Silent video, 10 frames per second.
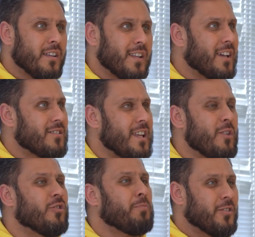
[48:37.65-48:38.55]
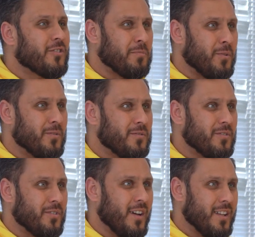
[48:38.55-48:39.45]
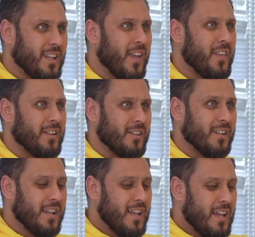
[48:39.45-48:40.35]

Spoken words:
It's actually irresponsible, right, to get that done.